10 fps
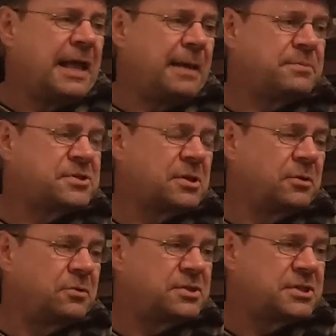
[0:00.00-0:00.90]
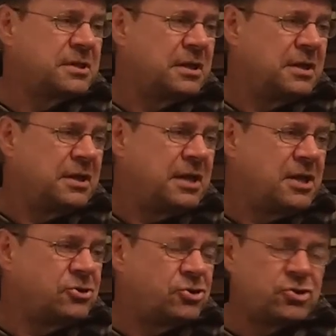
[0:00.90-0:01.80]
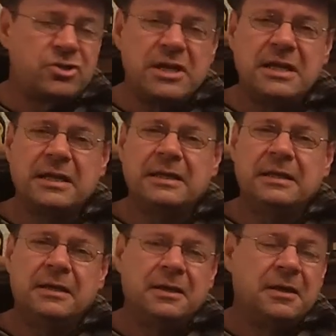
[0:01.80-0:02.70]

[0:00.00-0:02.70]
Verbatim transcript: Absolute, intriguing,